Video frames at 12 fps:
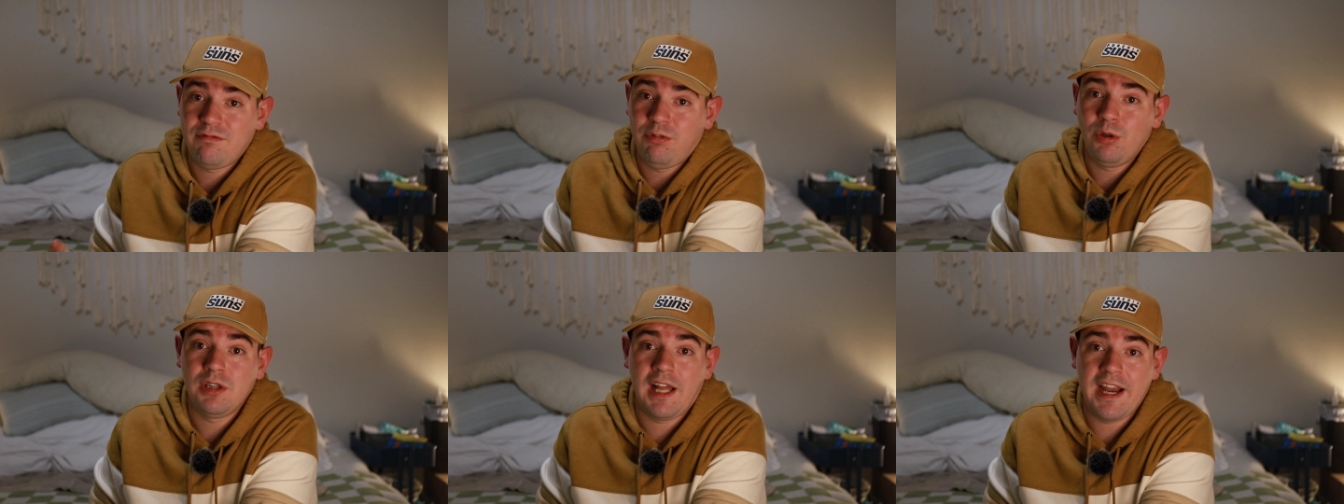
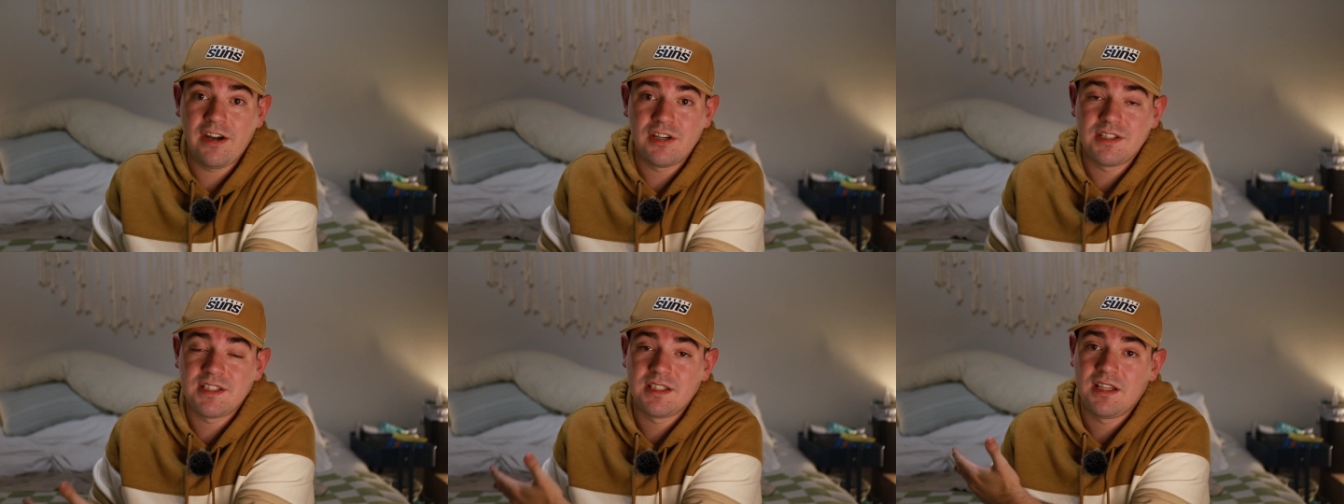full
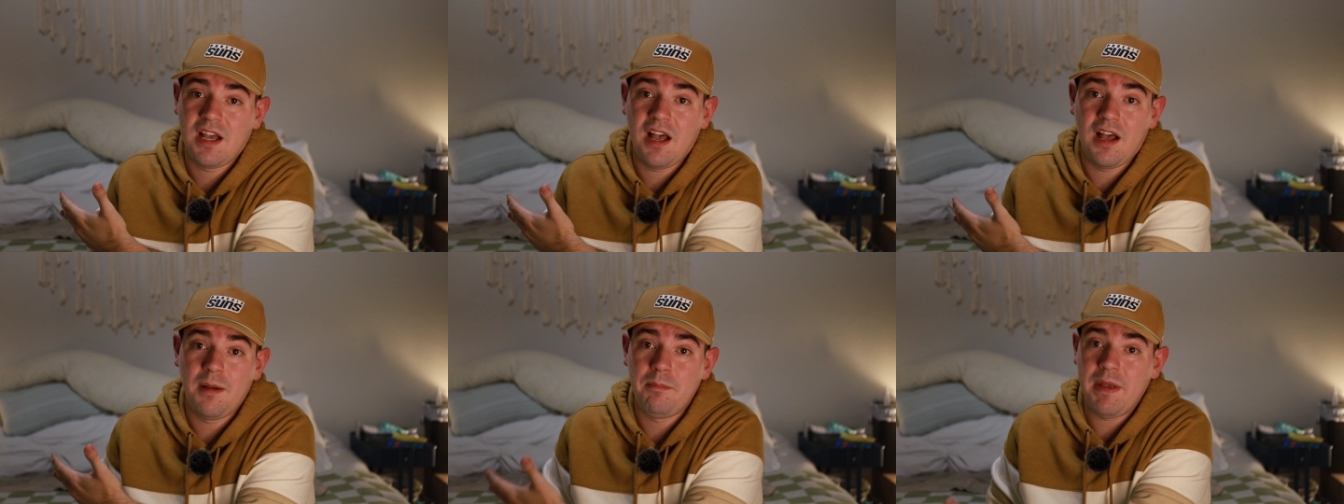liners,
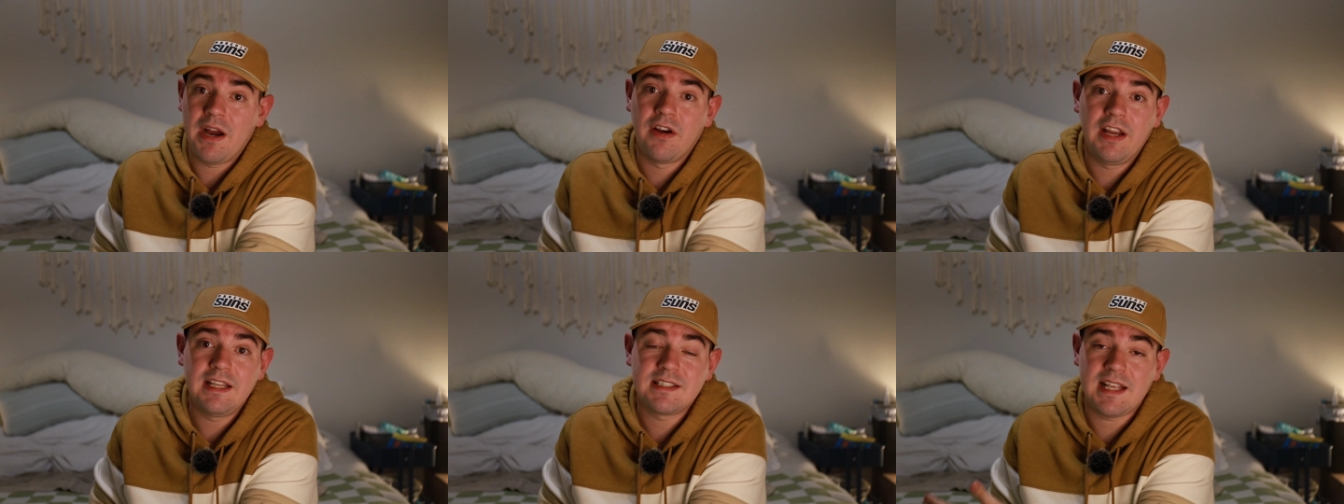uh,
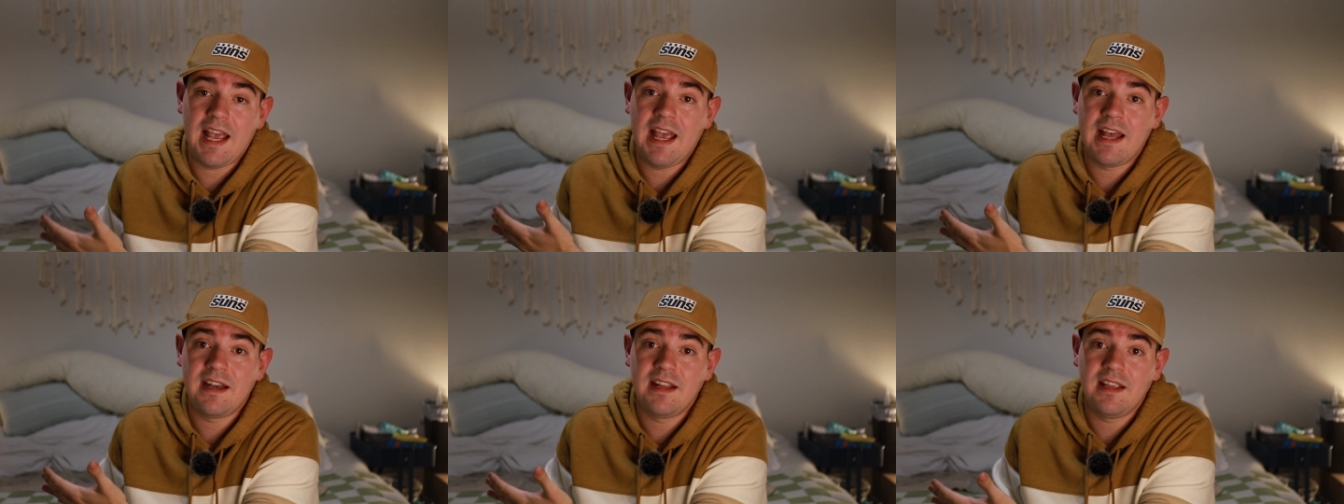bearings,
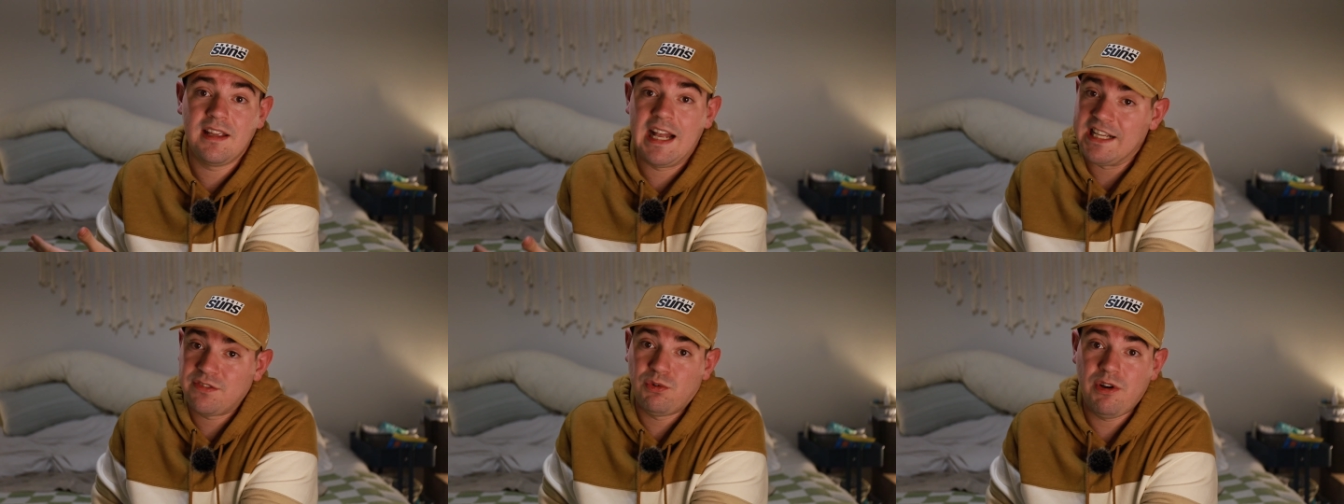and
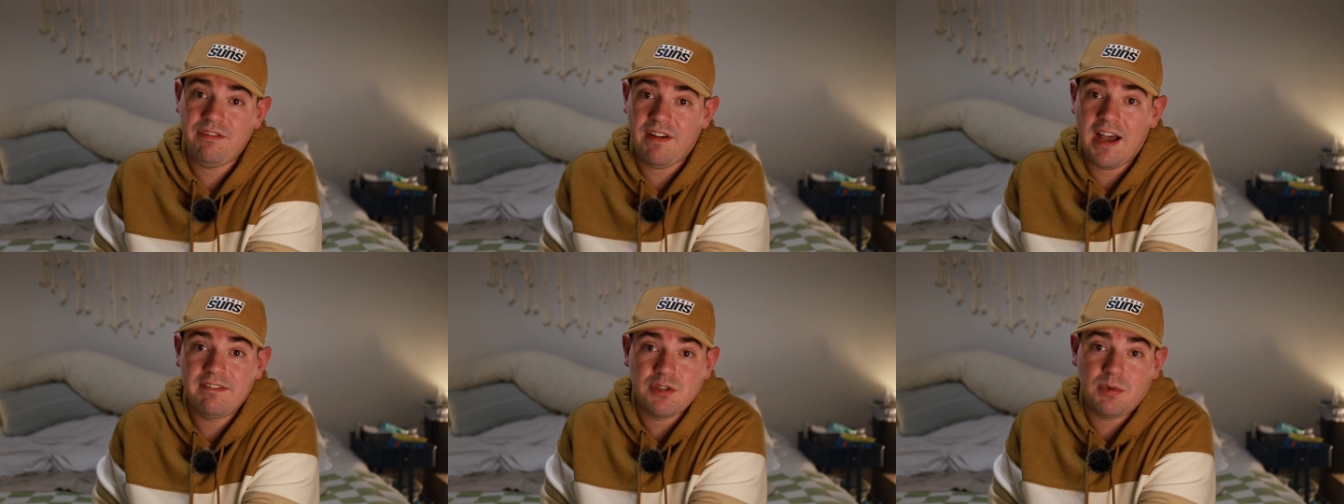
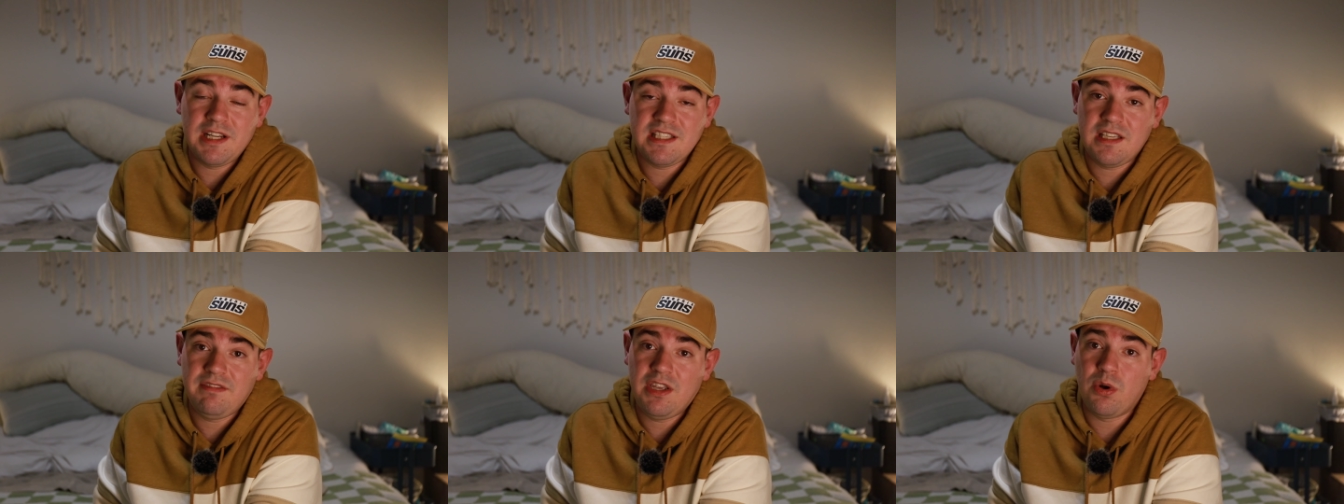S45
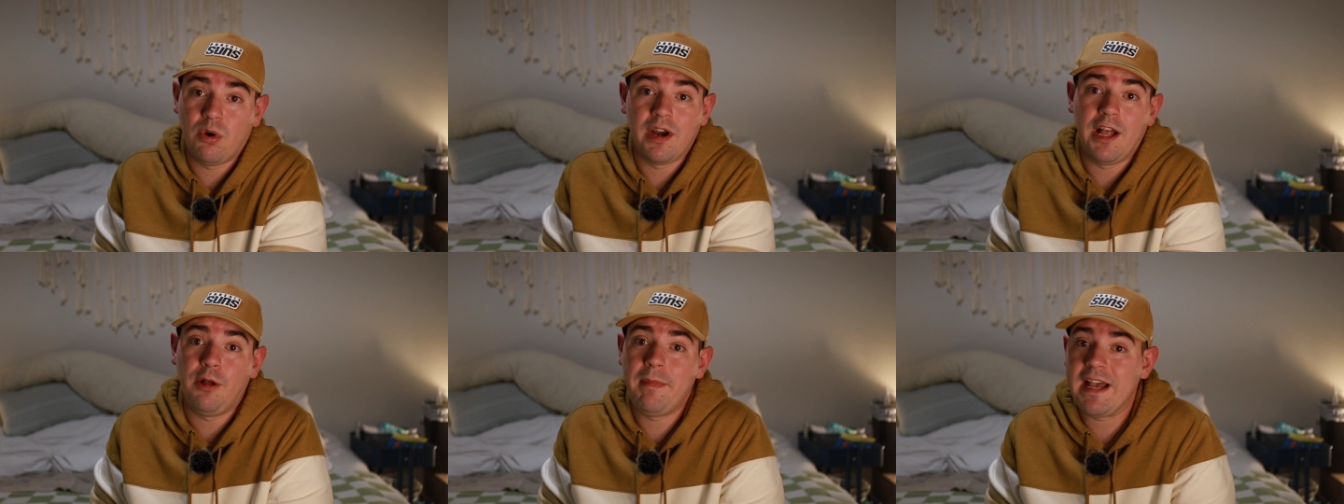20CV
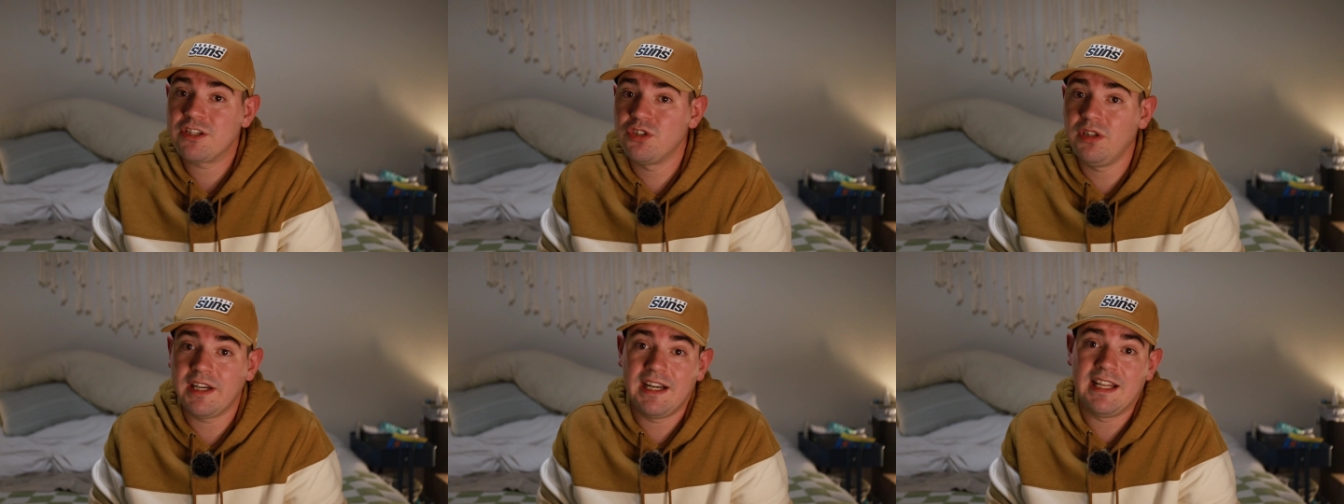or LMAX,
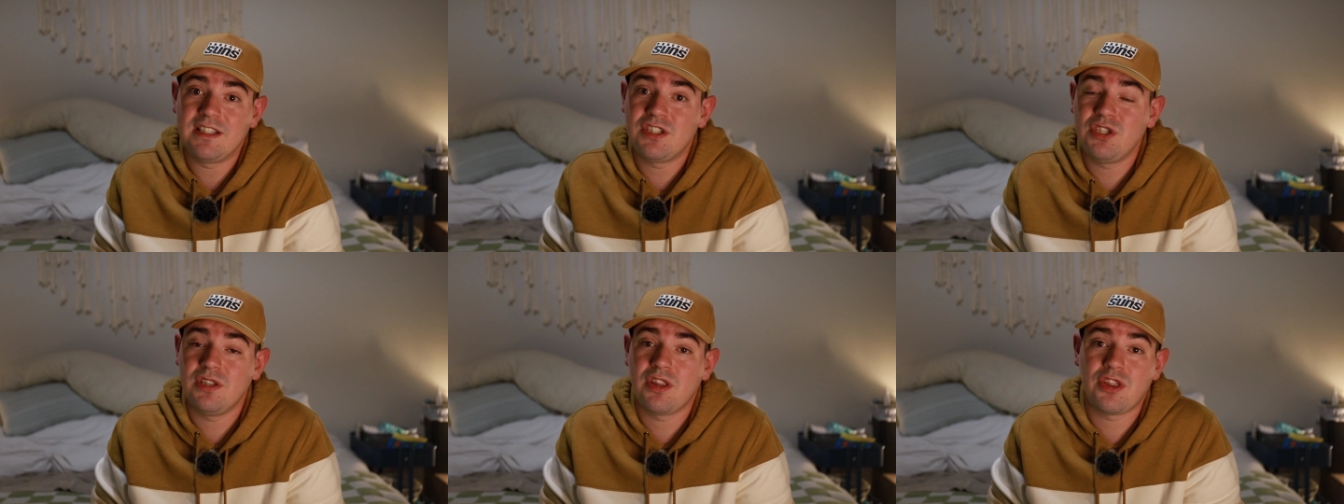you're looking at
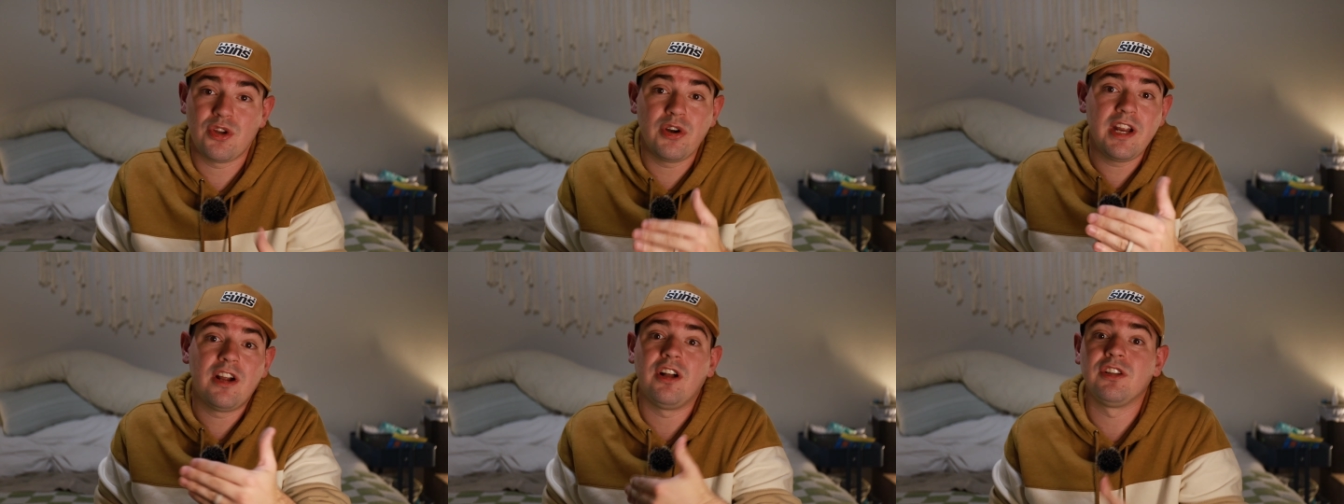
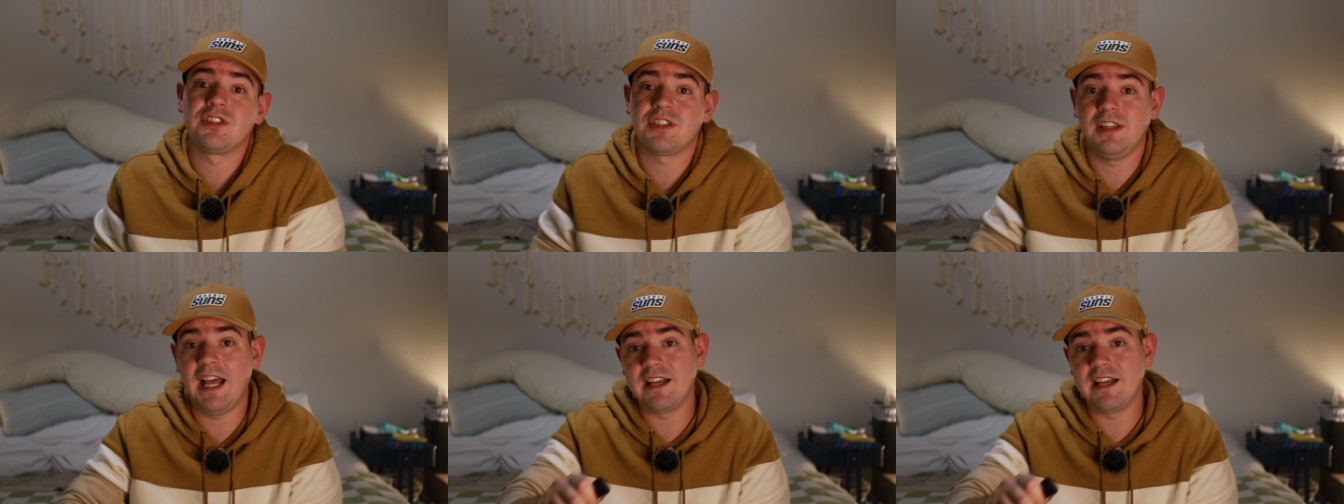$30